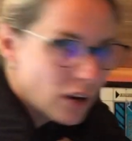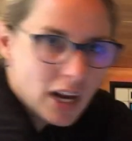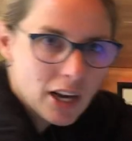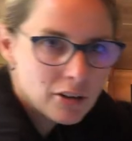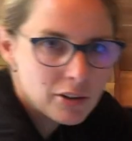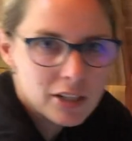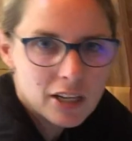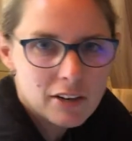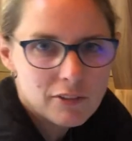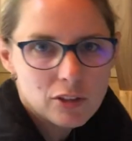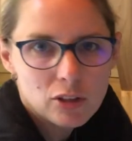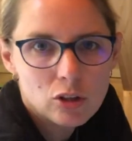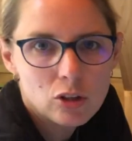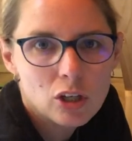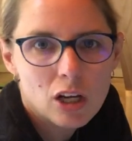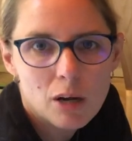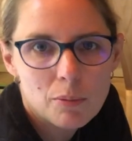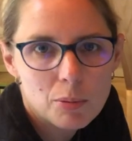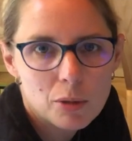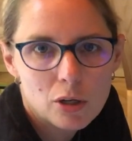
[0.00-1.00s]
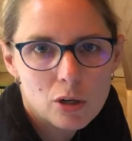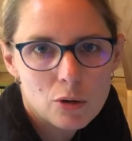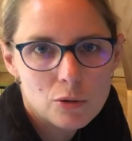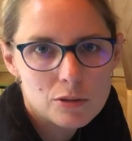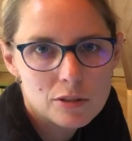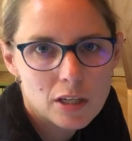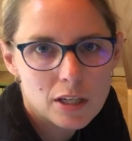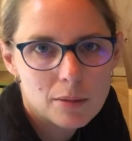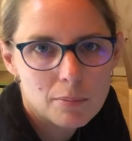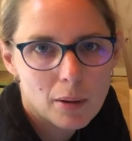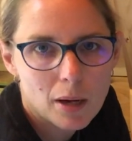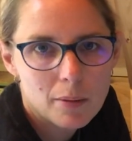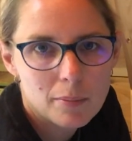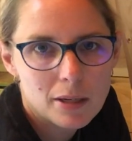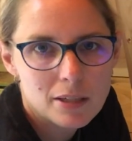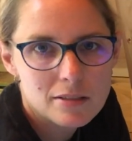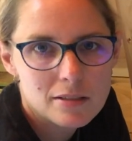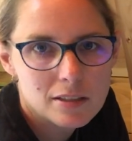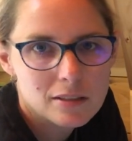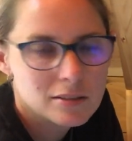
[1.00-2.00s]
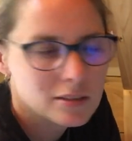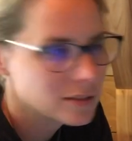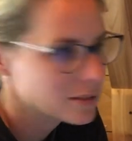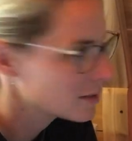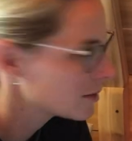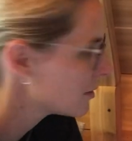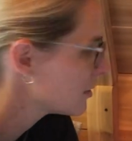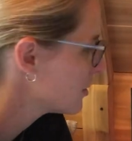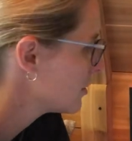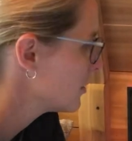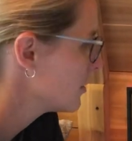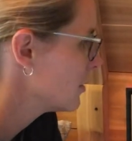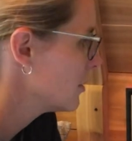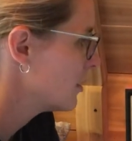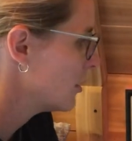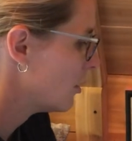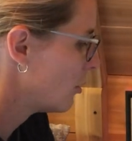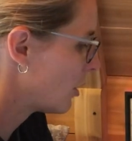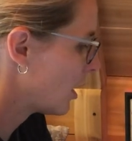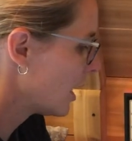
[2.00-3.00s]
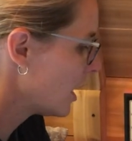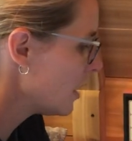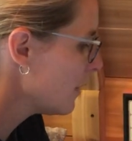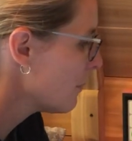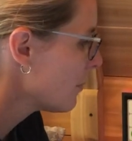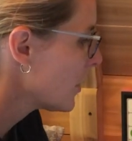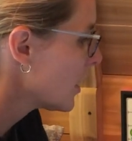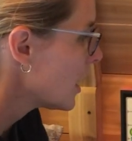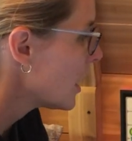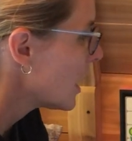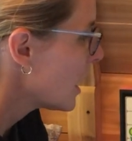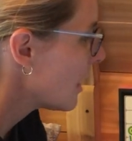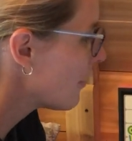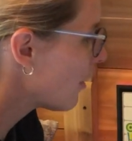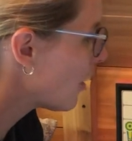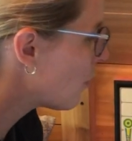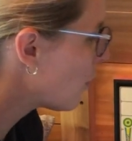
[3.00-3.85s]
I don't even have to look up what cosine of pi by 6 is. Okay? If I